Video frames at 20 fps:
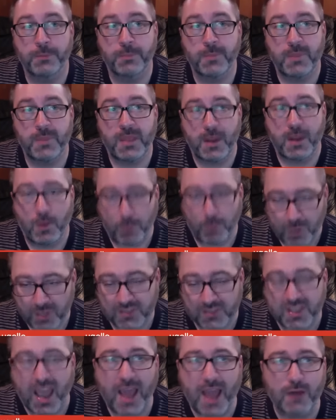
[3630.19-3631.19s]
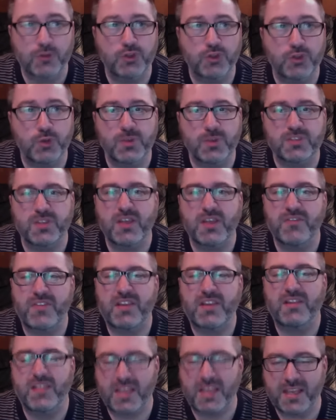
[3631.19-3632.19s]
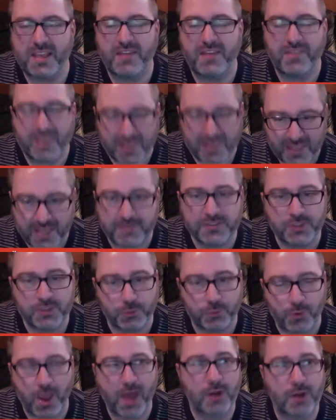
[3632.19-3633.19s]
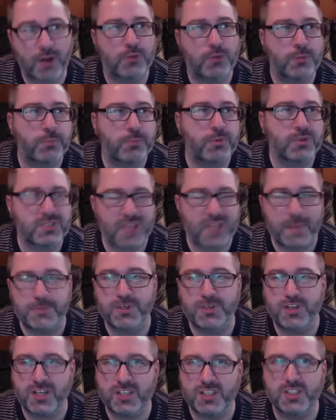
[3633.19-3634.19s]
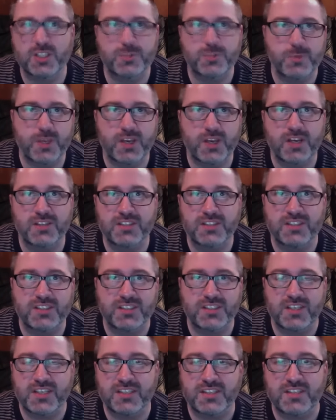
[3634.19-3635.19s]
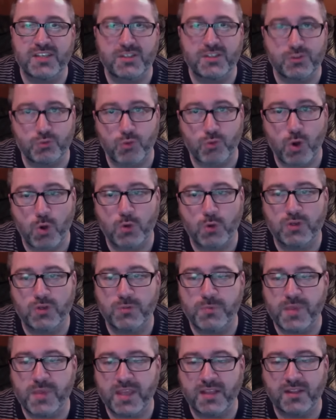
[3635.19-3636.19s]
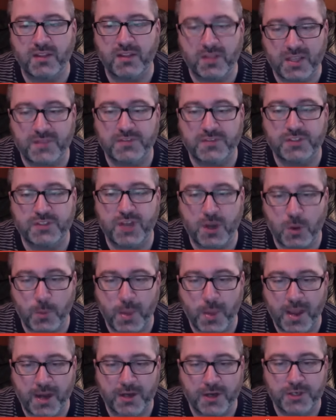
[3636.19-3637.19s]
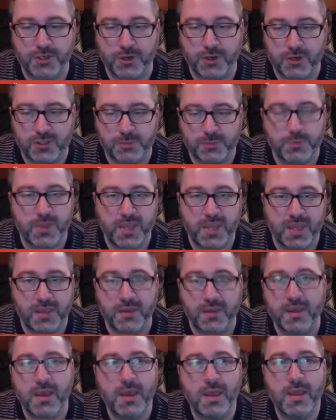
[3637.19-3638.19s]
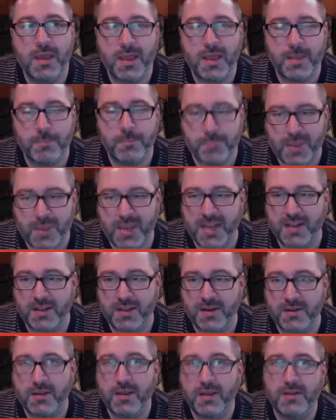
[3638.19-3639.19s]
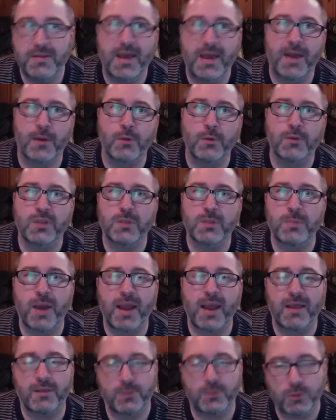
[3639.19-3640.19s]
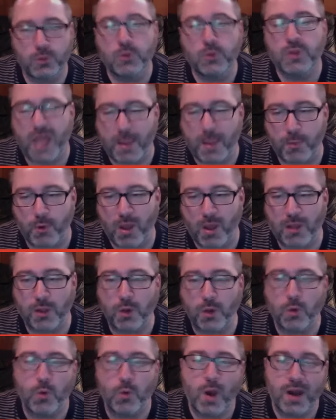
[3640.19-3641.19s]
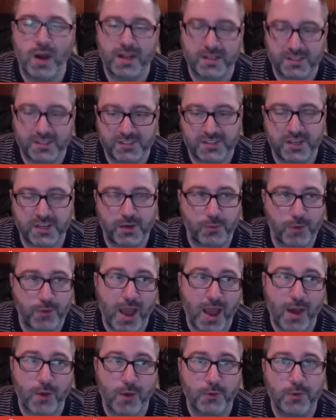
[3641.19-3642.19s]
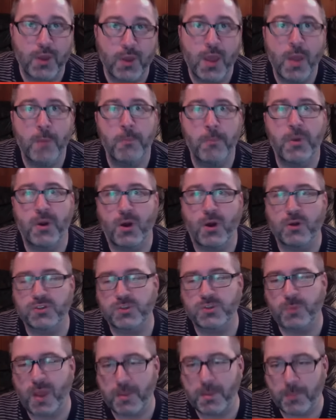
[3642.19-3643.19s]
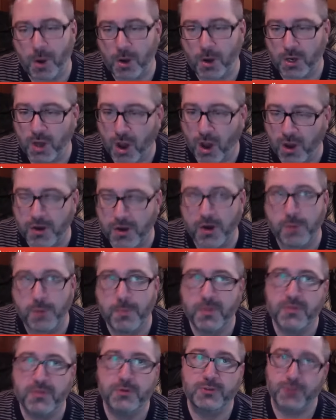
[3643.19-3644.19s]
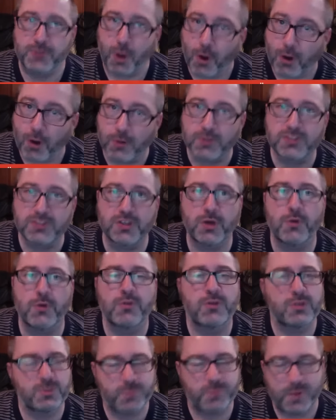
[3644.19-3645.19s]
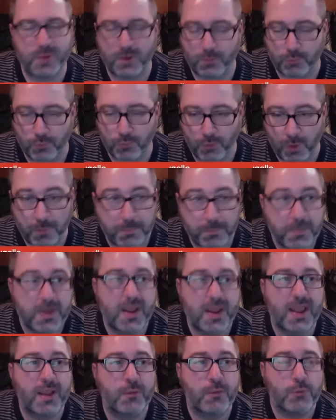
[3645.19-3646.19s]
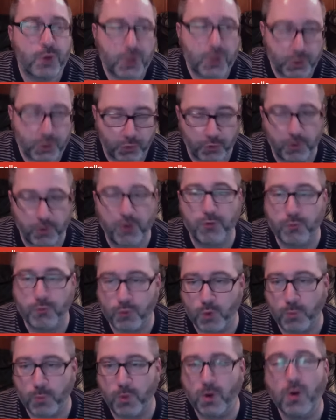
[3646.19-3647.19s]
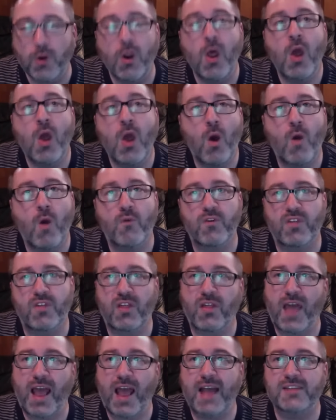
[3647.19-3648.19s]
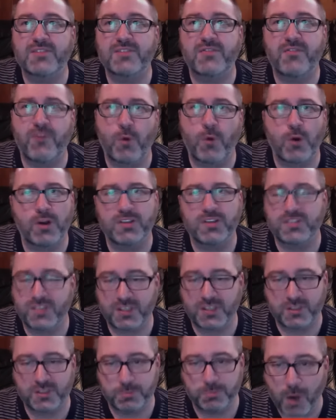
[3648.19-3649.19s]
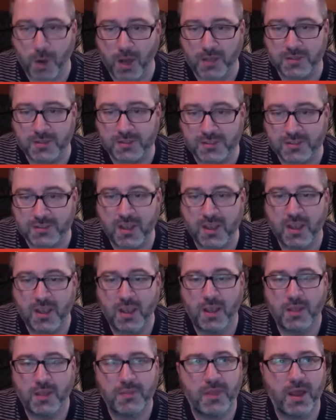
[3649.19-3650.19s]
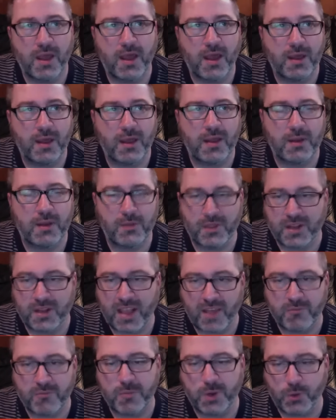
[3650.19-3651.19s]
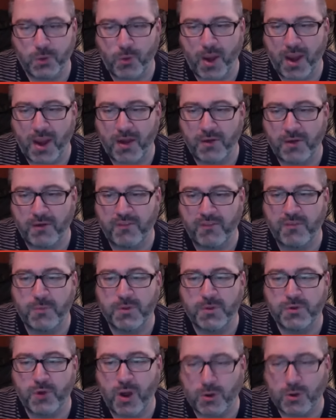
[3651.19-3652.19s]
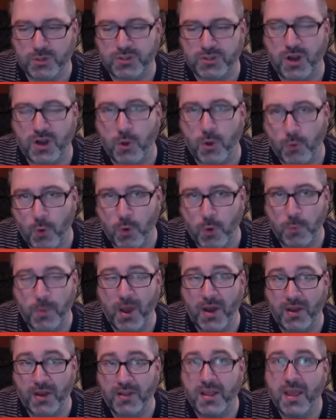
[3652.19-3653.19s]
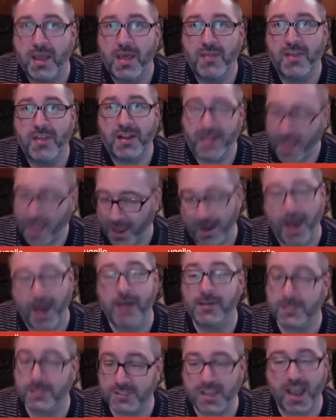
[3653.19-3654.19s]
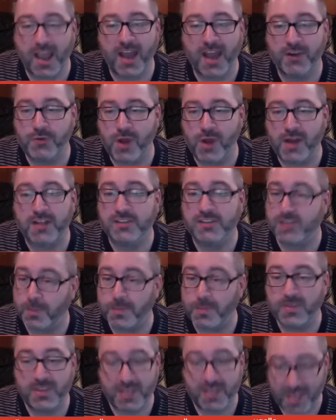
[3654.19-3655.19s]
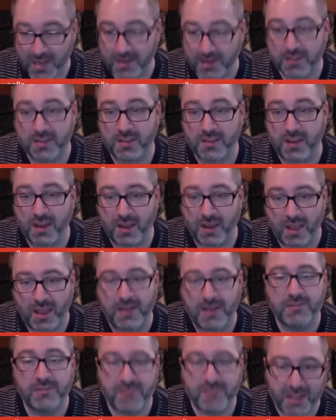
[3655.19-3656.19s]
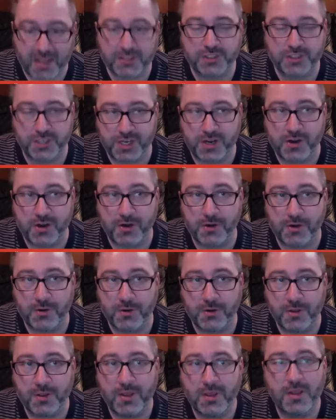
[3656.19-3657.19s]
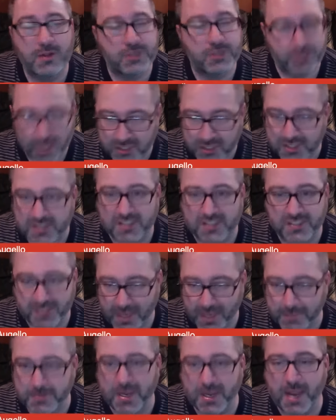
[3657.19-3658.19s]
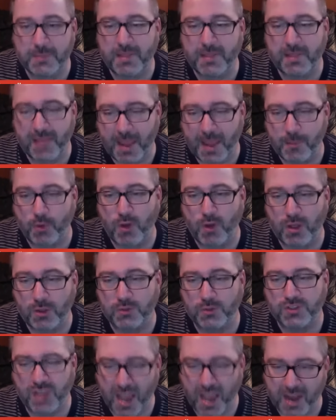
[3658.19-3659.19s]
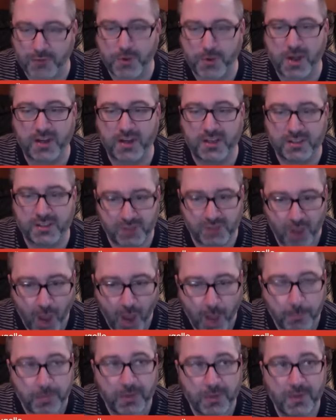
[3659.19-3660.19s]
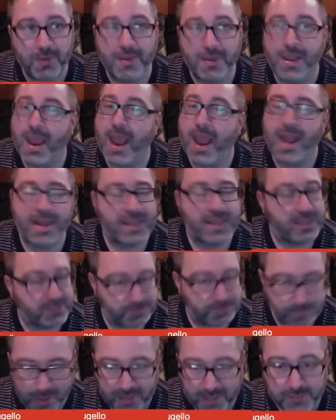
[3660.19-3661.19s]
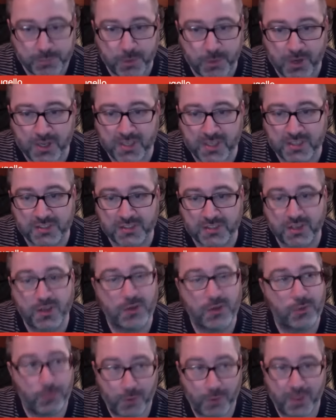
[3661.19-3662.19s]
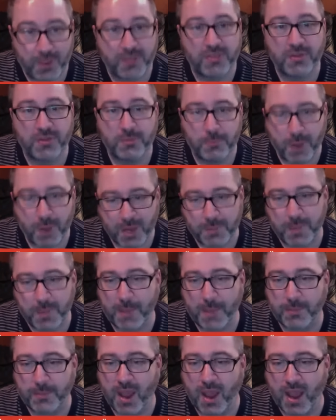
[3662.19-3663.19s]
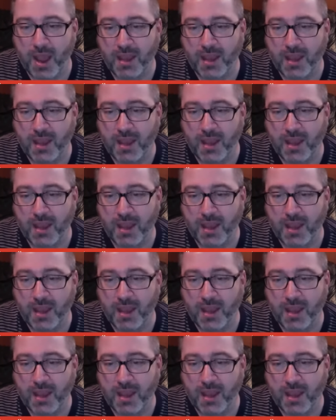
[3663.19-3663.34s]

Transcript: Because Kyle Dubas, if he leaves Toronto, the perception is because he sees his road to being the Leafs general manager as being impeded, not only by Lou Lamoriello wanting to stick around, but also by Mark Hunter. But there's been a recurrent rumor over the last 4 to 6 months. I know that Kevin McGran from the Toronto Star wrote about it, that Ken Holland's contract is up at the end of next year, just at the same time that Lamoriello's contract is up. And he is best buddies with Mike Babcock.